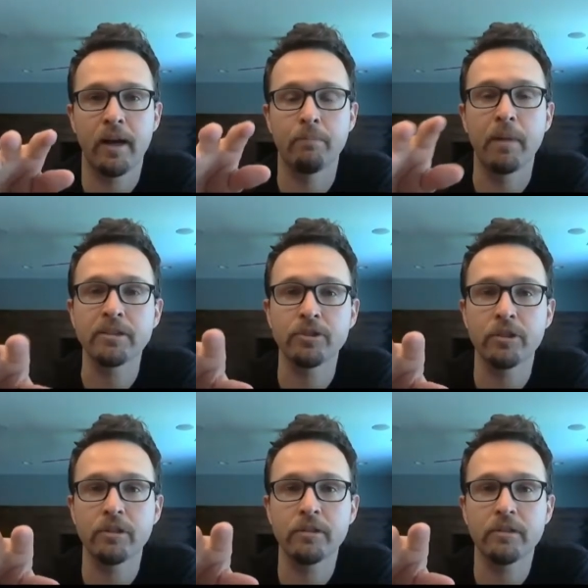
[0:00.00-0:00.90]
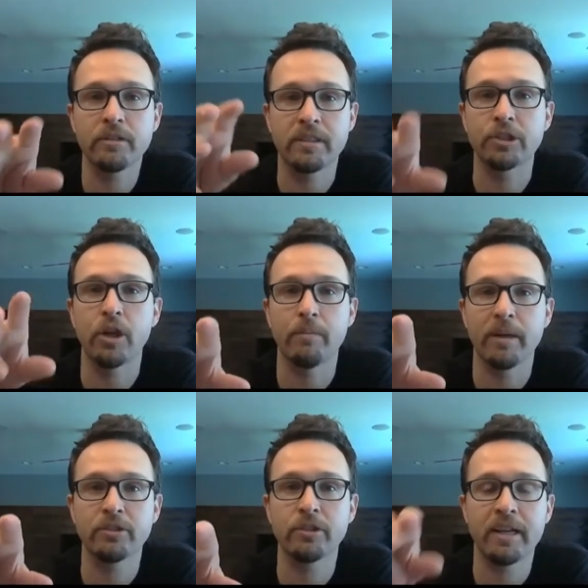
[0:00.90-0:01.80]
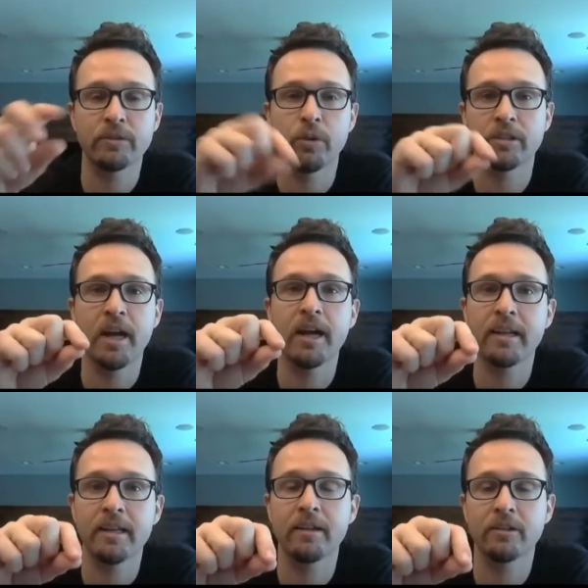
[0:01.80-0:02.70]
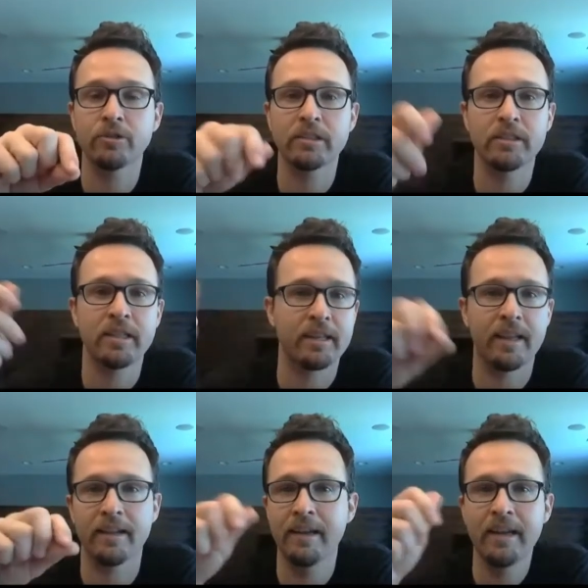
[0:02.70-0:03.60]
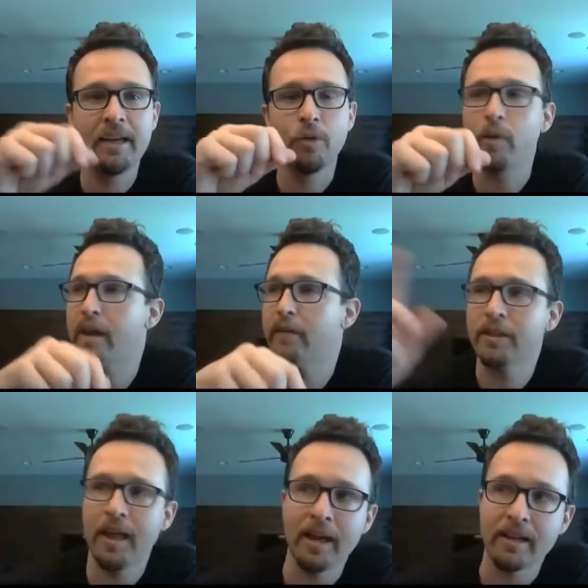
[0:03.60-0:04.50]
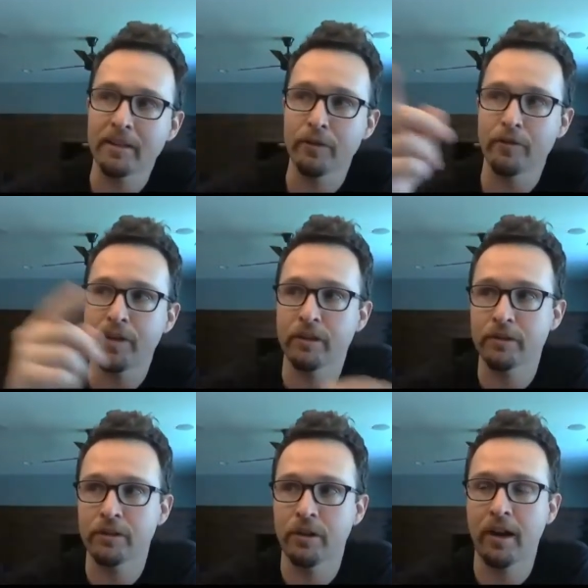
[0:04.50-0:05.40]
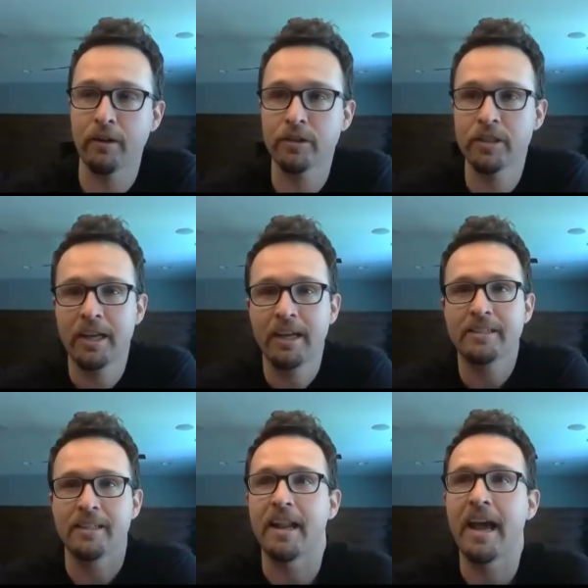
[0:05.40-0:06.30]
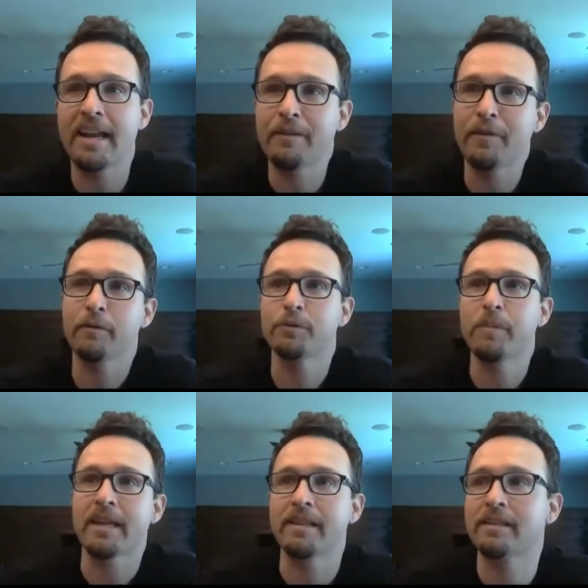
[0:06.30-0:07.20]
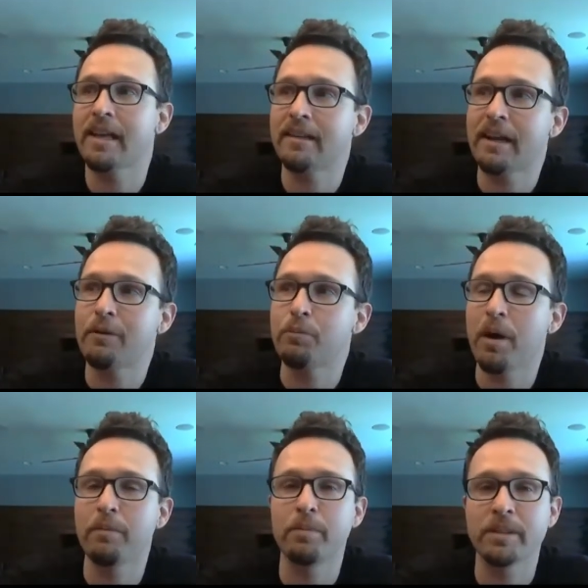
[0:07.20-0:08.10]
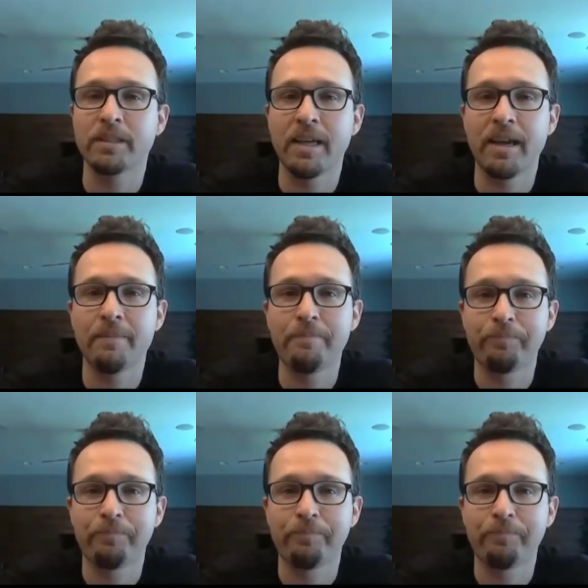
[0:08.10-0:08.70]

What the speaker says: mustard, Dijon mustard, as well as honey in our dressing. And then we have a lot of different vinegars in our house. Tonight, if I was making the salad, I would probably say